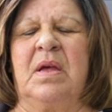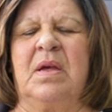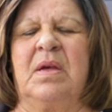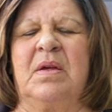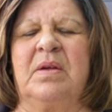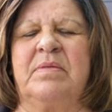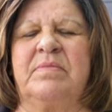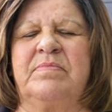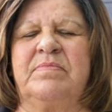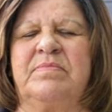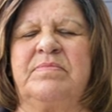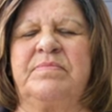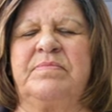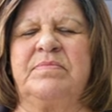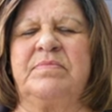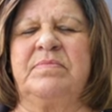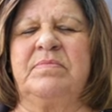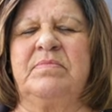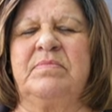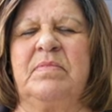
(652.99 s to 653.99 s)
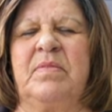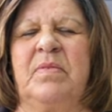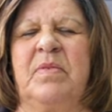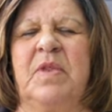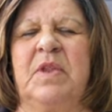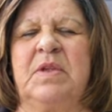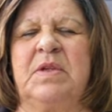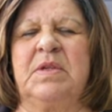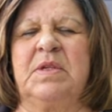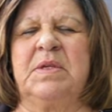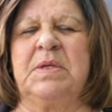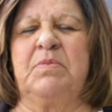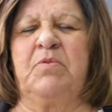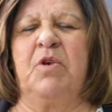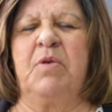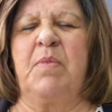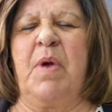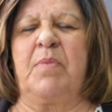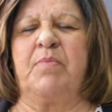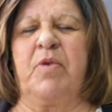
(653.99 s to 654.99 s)
Um, just
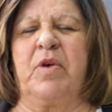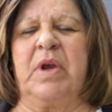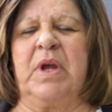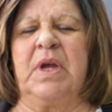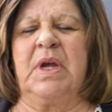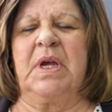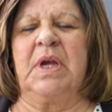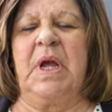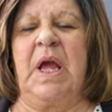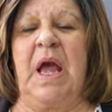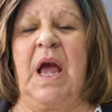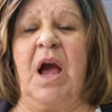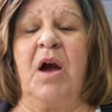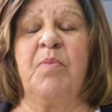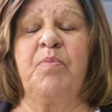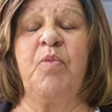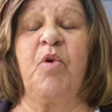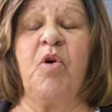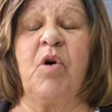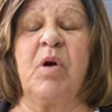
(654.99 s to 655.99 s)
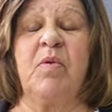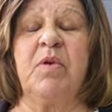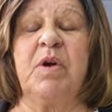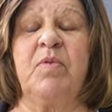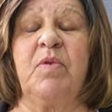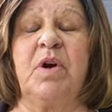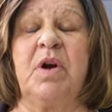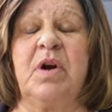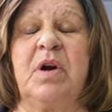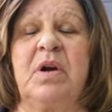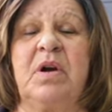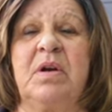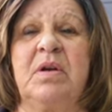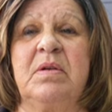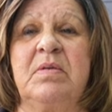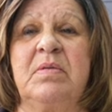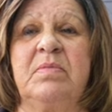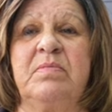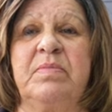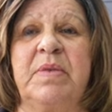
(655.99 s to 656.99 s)
remembering how poor we were,
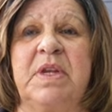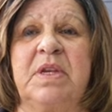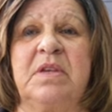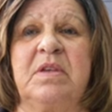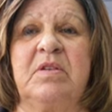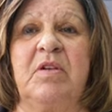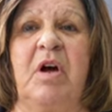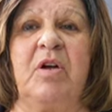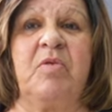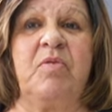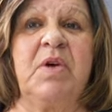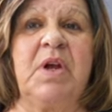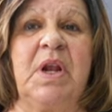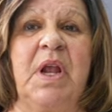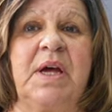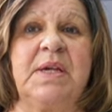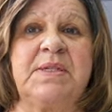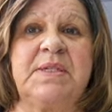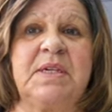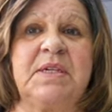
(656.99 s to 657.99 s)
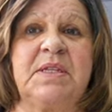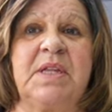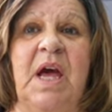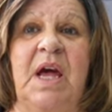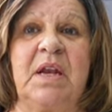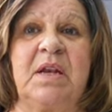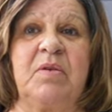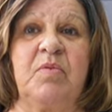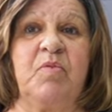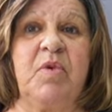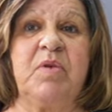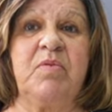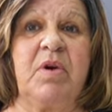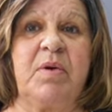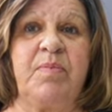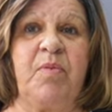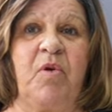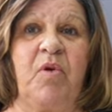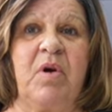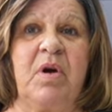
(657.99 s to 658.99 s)
but not realizing that we
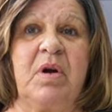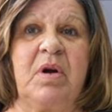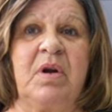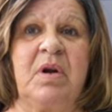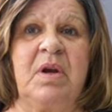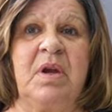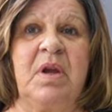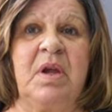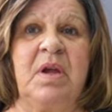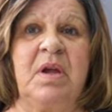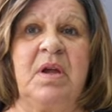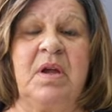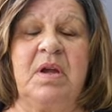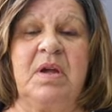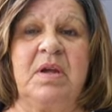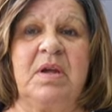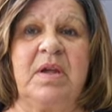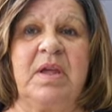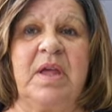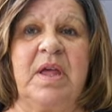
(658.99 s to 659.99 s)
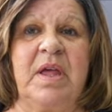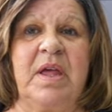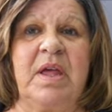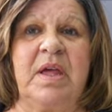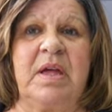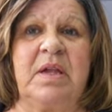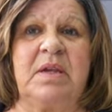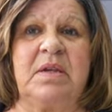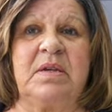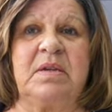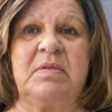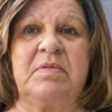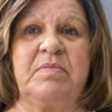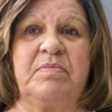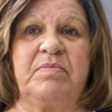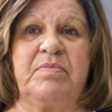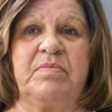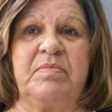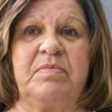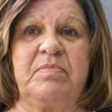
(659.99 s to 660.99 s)
were poor. And
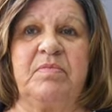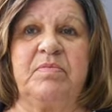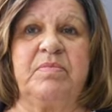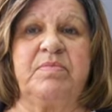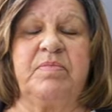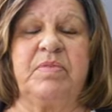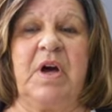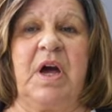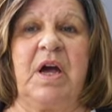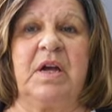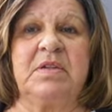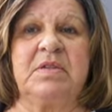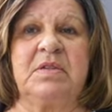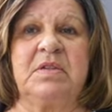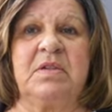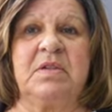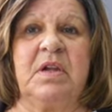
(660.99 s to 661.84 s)
I,